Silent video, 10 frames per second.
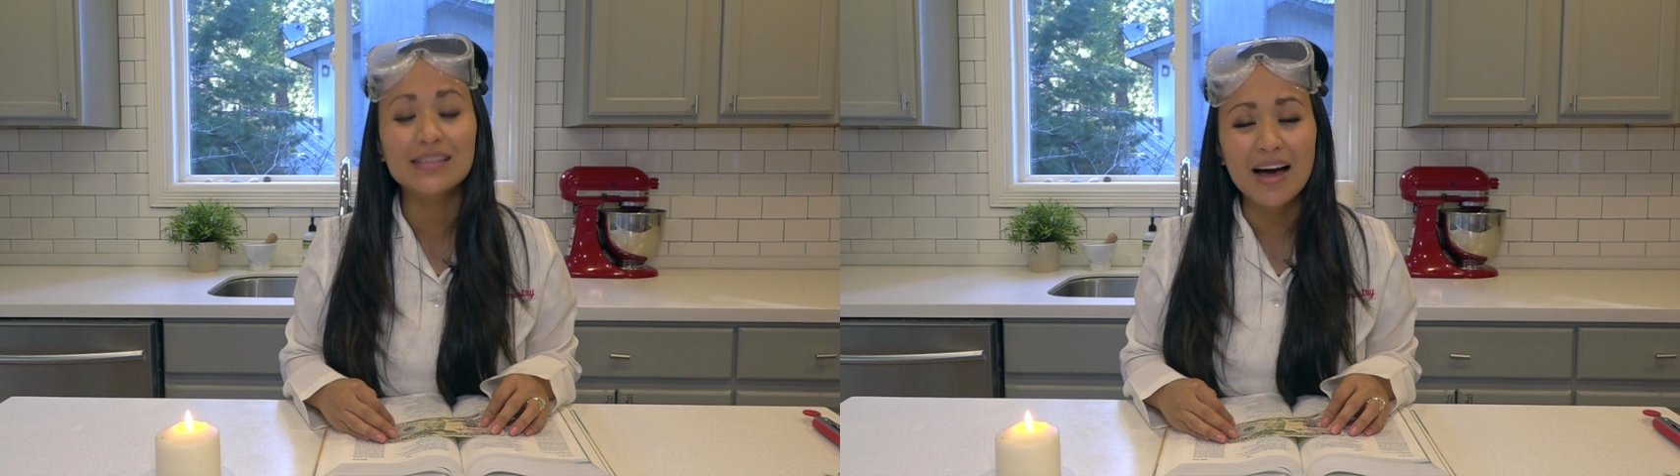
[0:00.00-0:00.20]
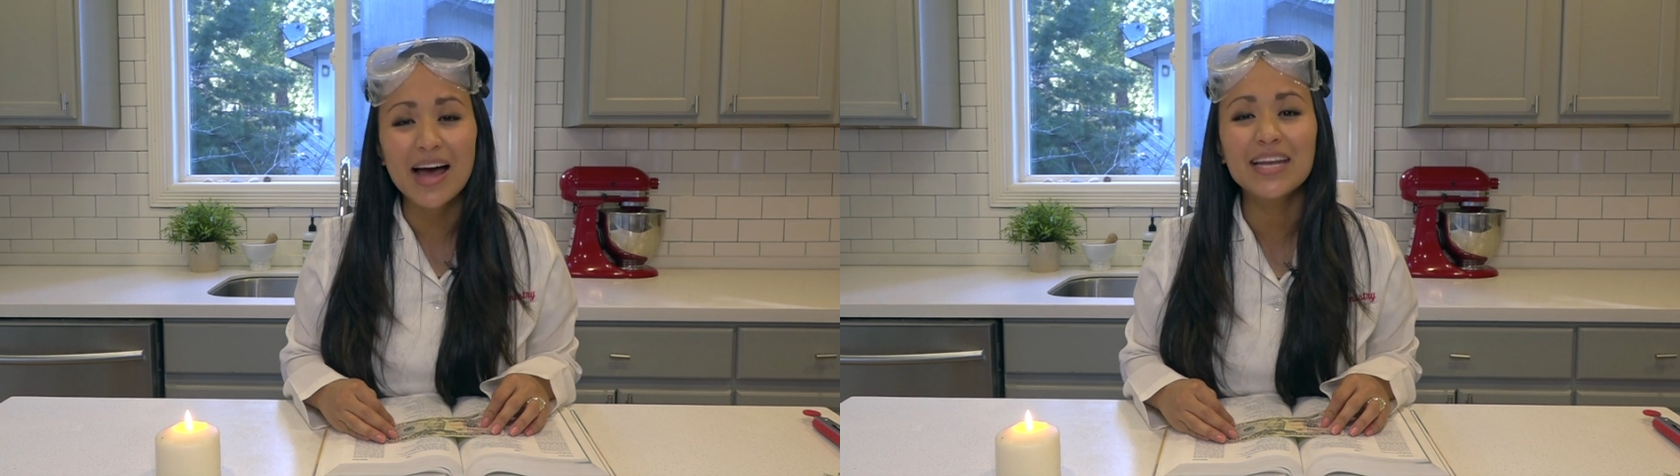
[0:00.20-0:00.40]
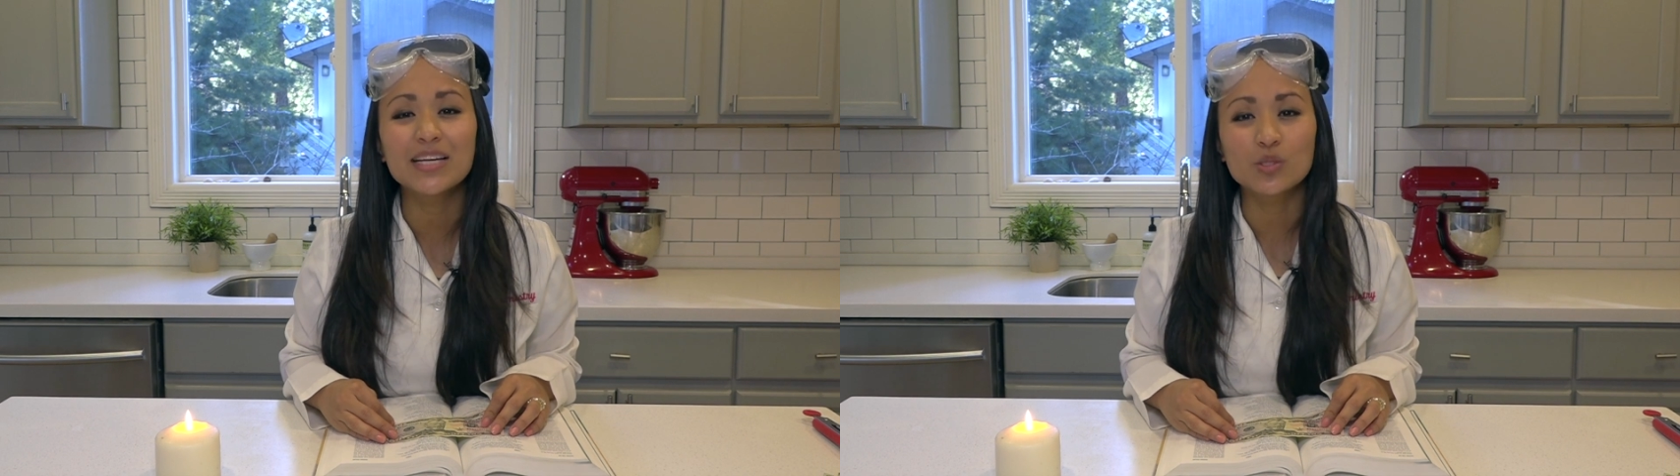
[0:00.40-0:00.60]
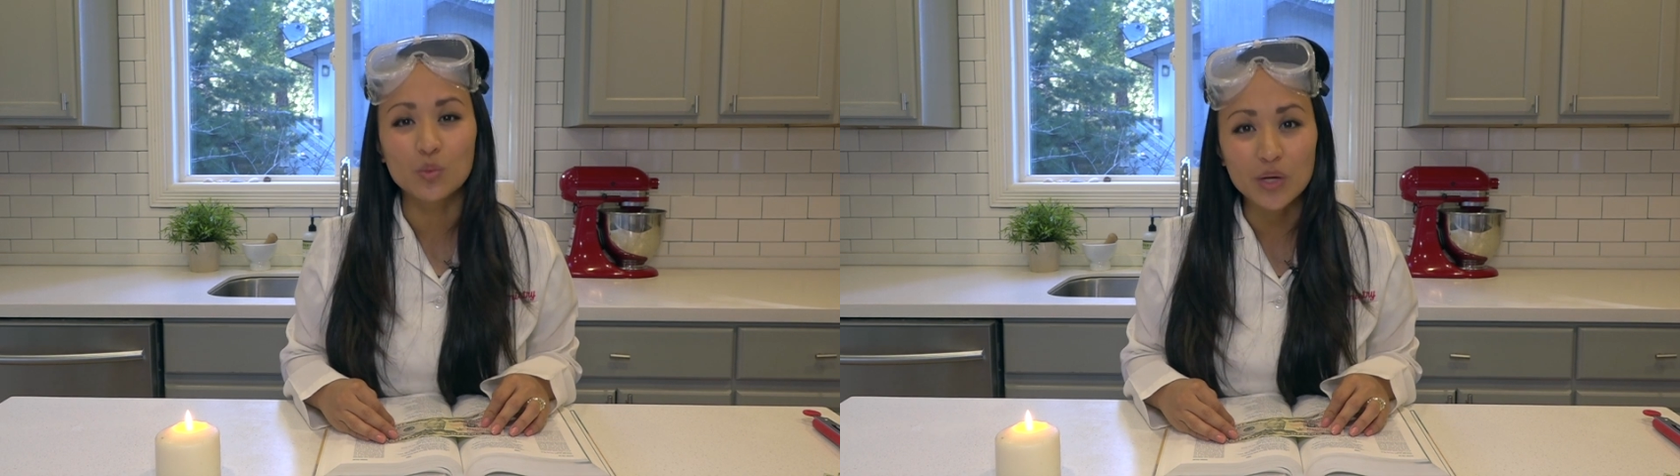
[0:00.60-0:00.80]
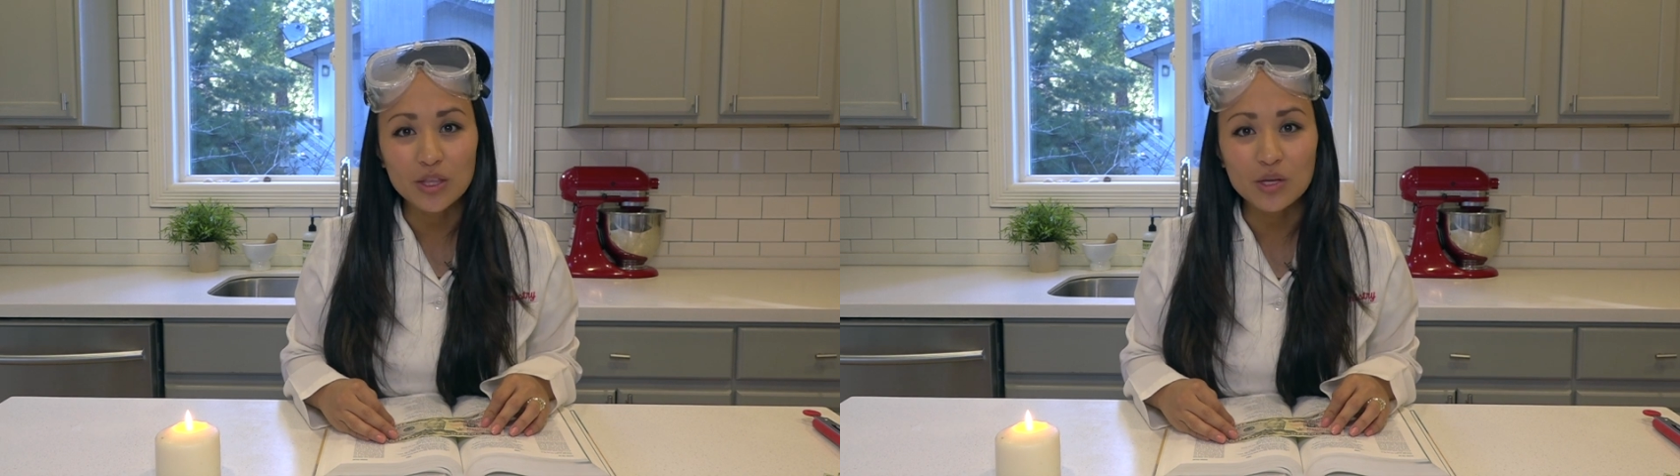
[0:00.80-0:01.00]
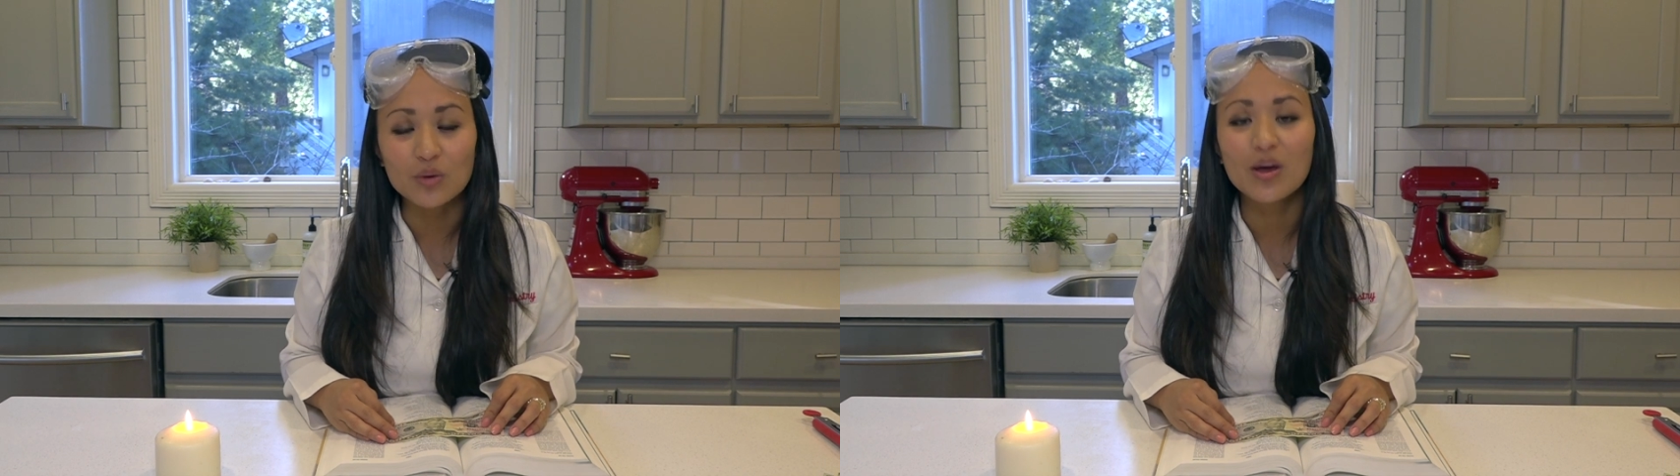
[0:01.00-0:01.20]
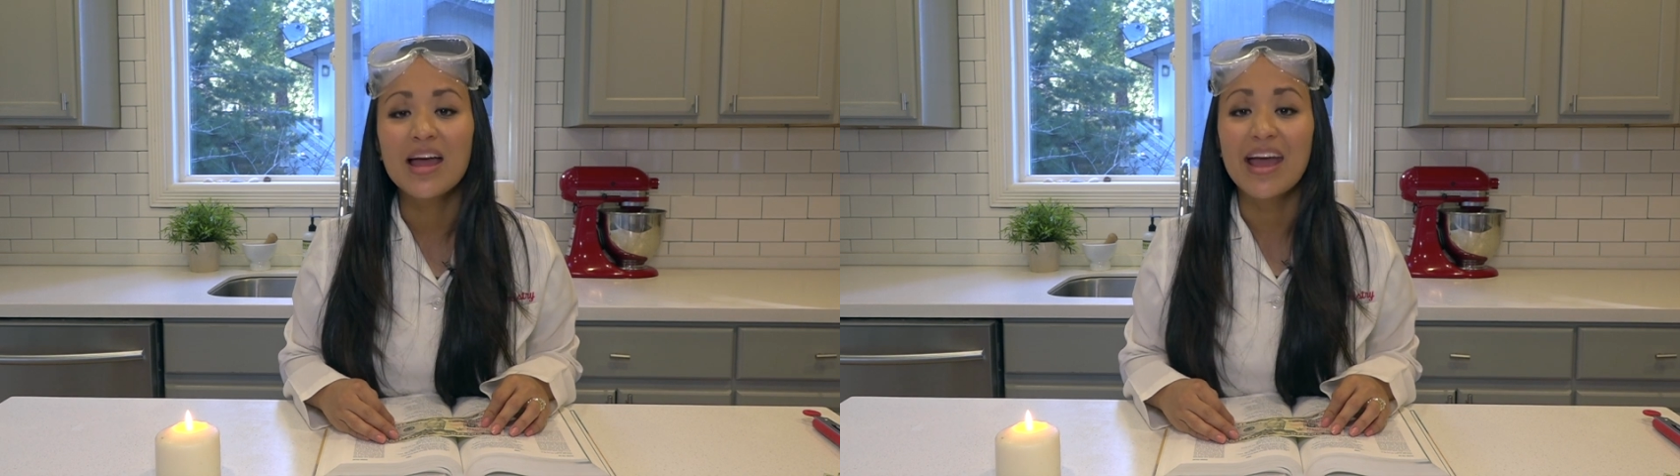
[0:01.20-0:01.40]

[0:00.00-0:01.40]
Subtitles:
God is with you